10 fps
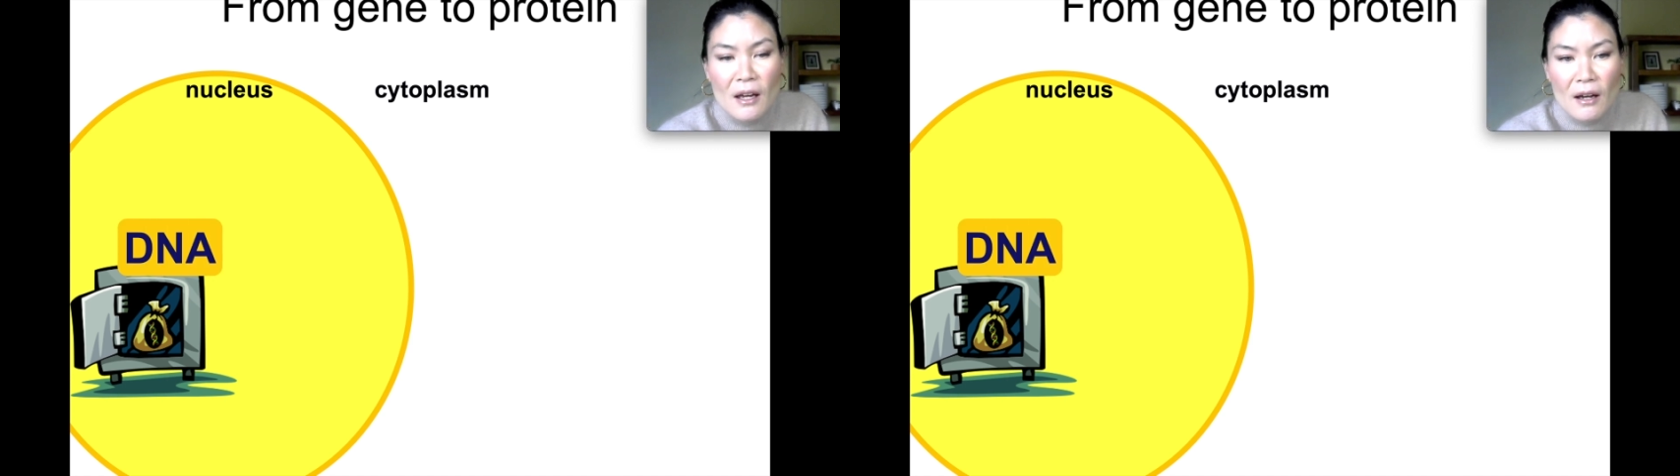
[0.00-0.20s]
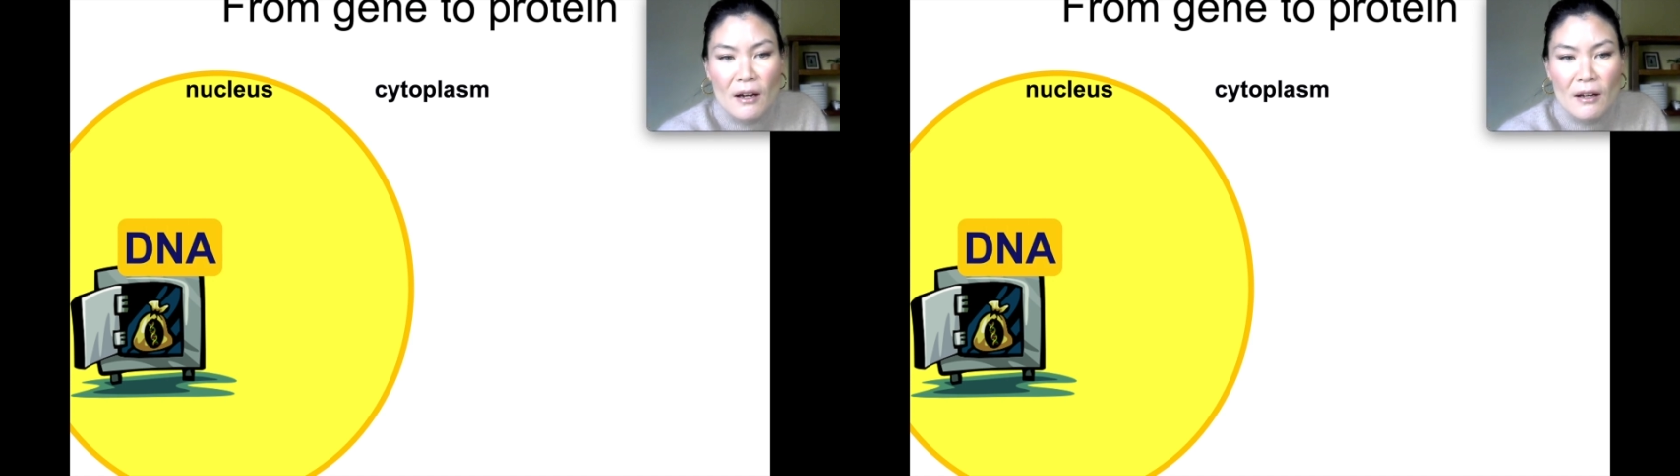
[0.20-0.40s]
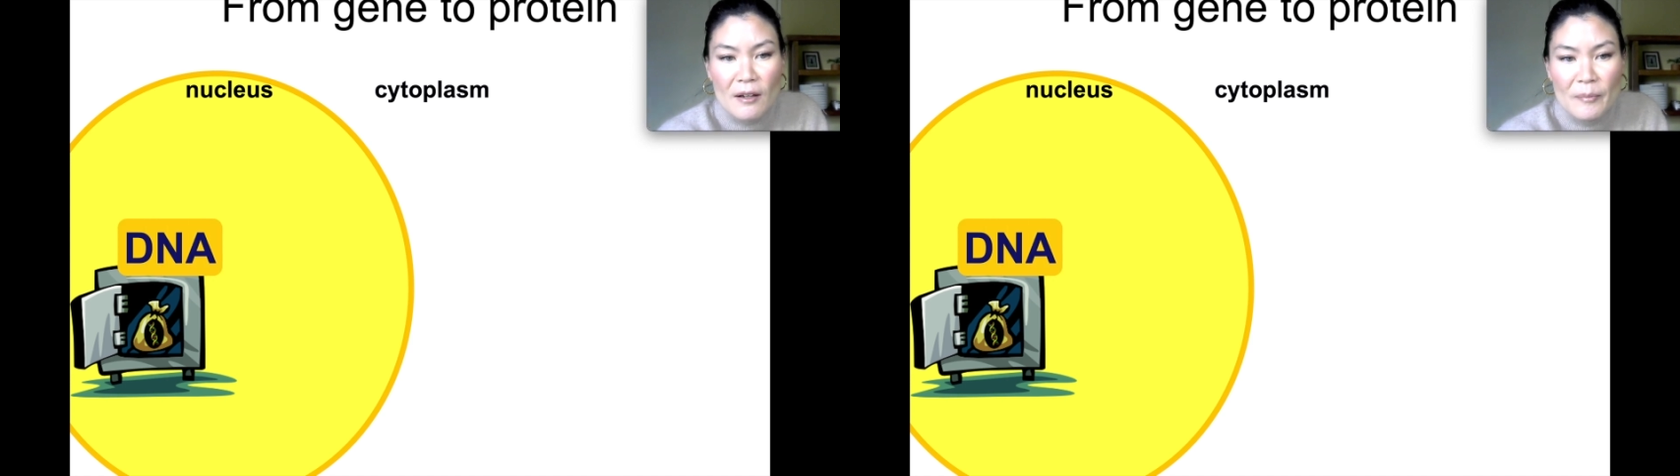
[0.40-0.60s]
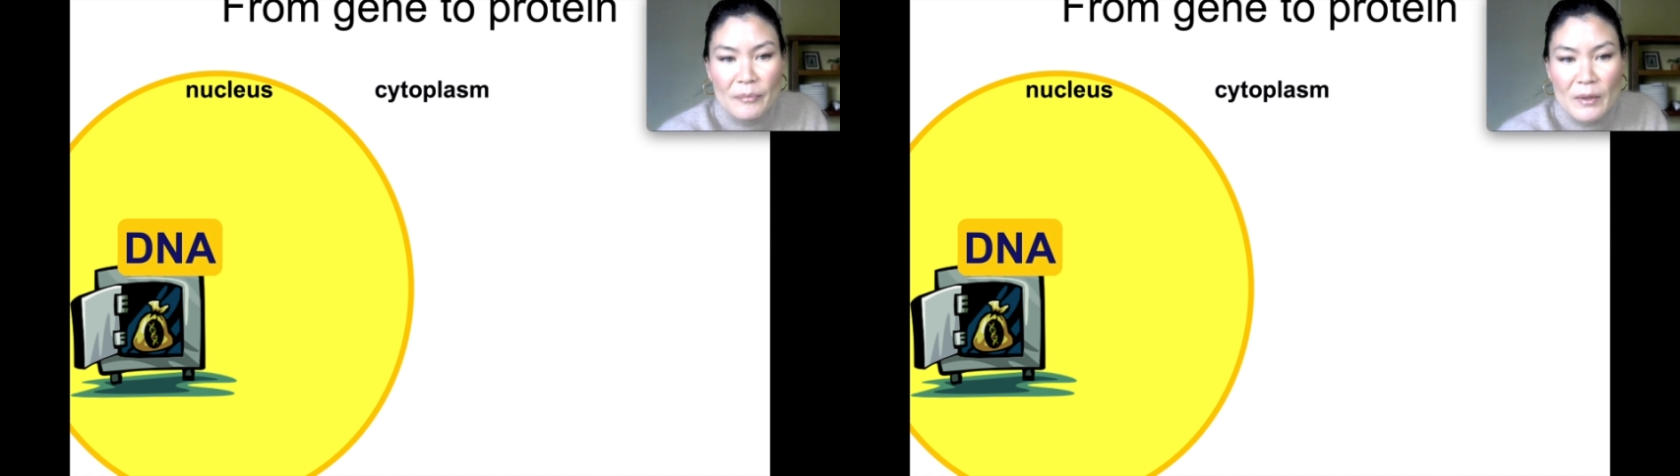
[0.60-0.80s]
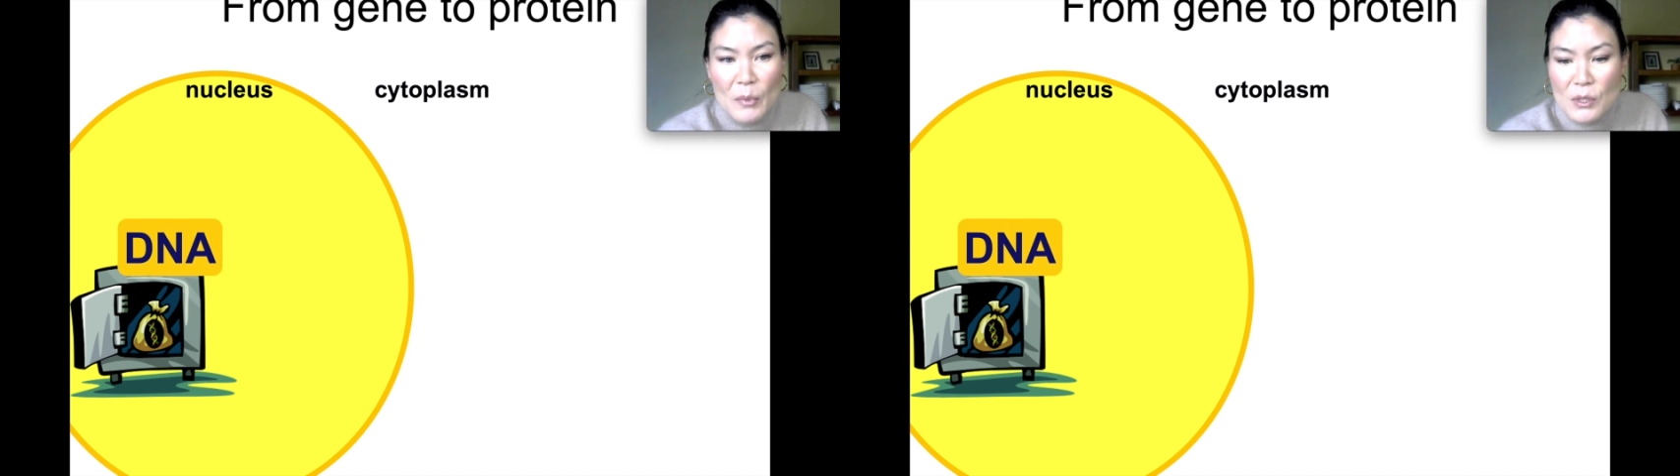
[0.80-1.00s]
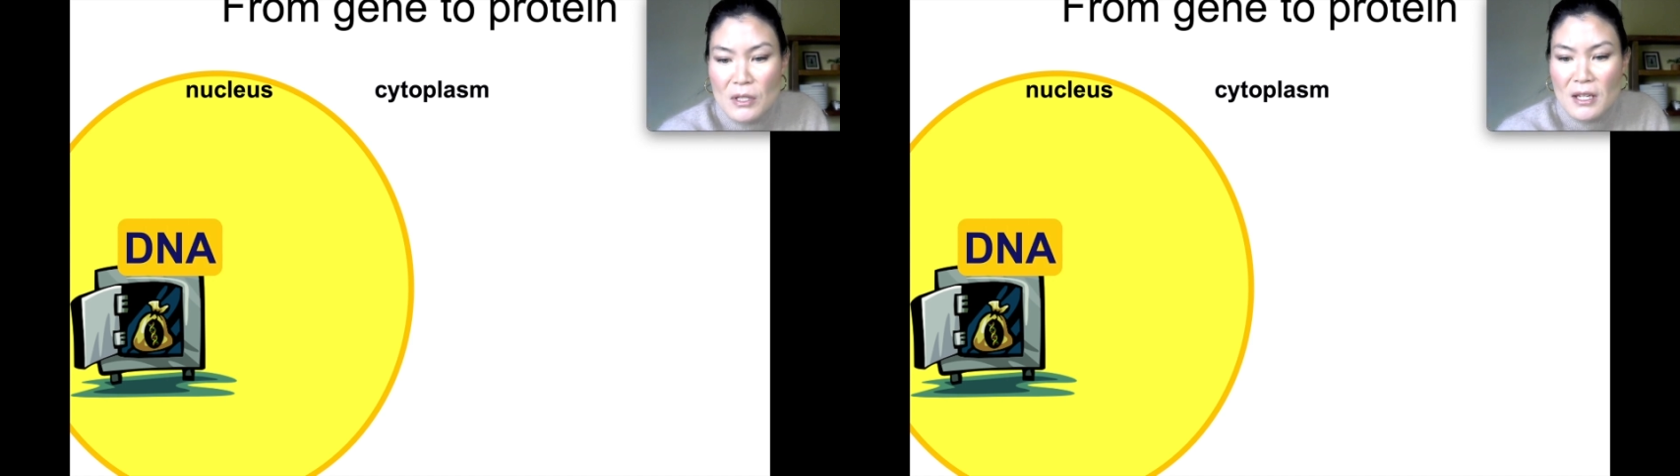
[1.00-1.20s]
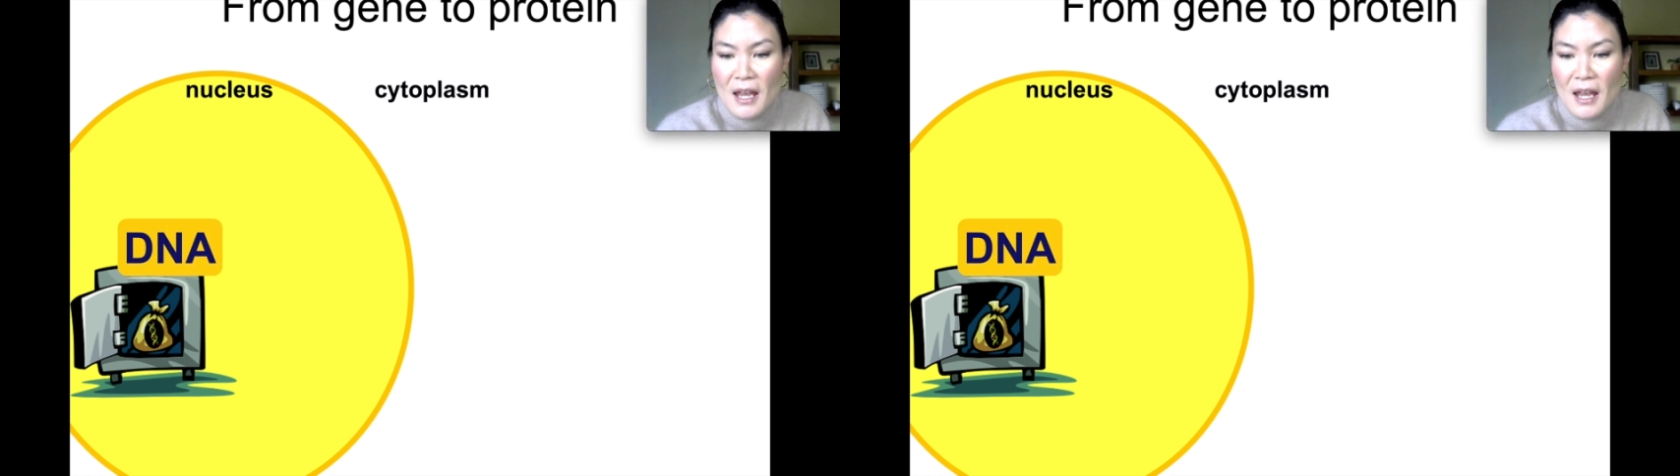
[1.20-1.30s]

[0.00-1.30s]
most of the